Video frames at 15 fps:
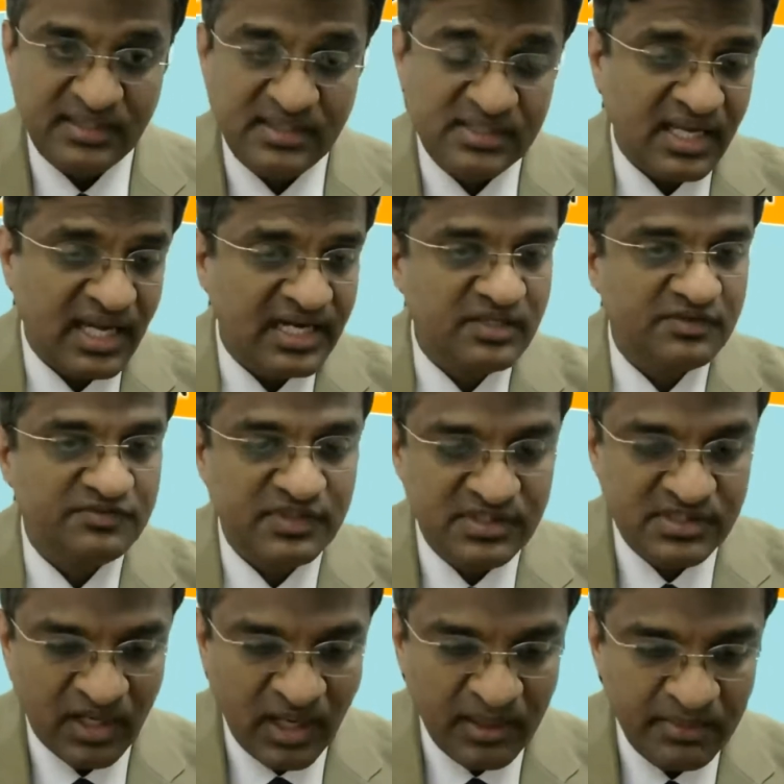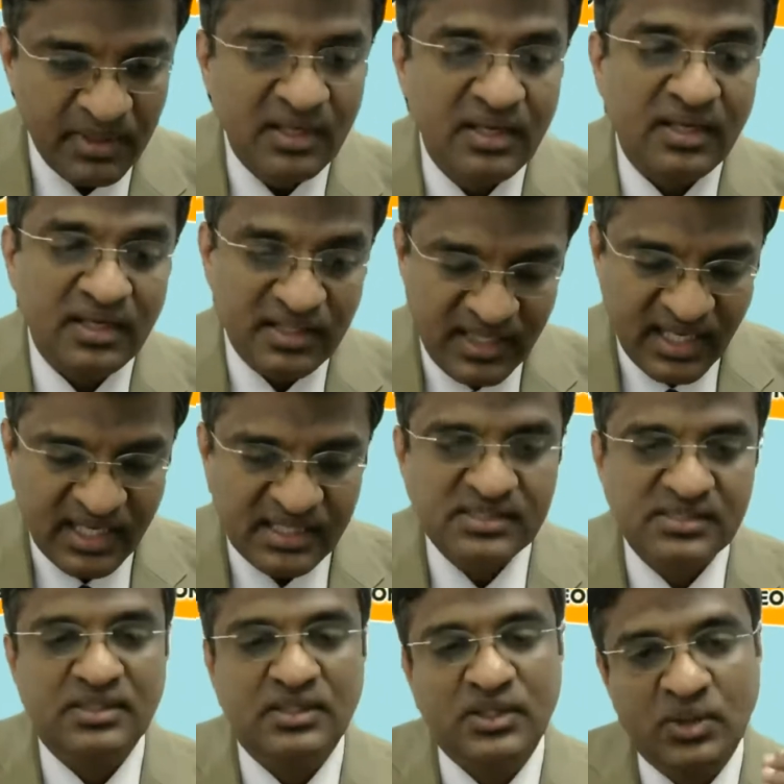And this kind of a job,
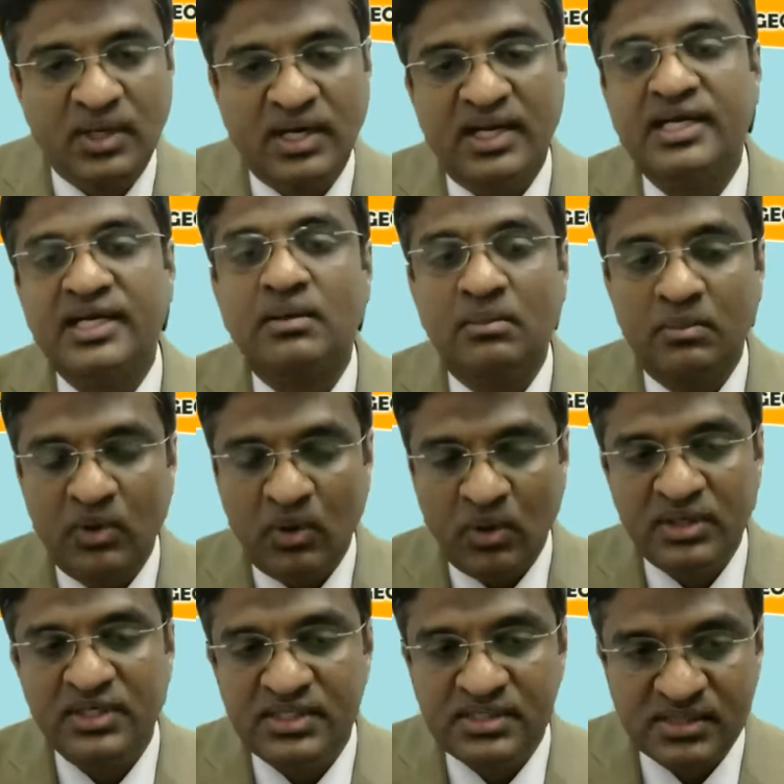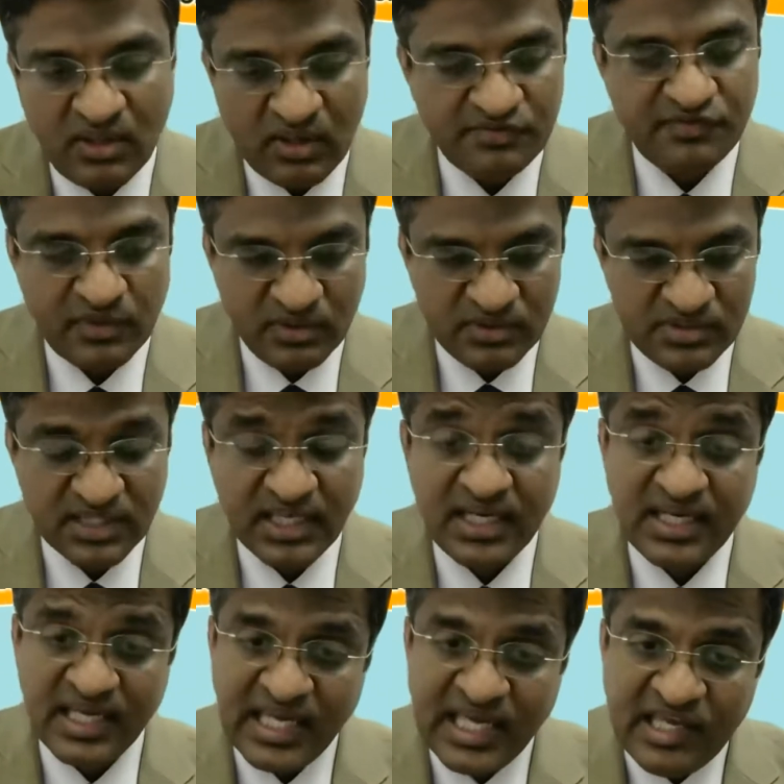yes, you are at more risk of losing
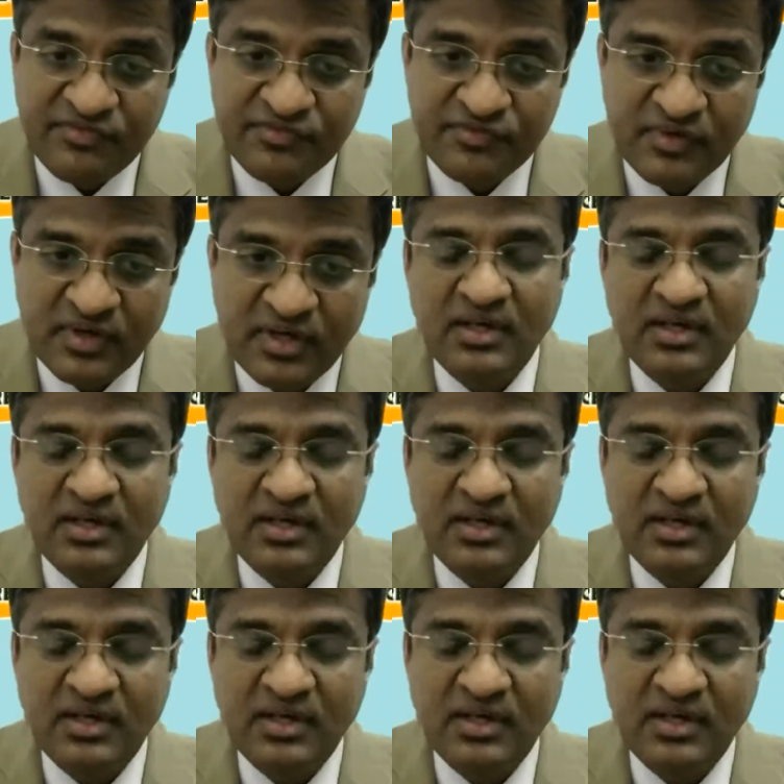it if,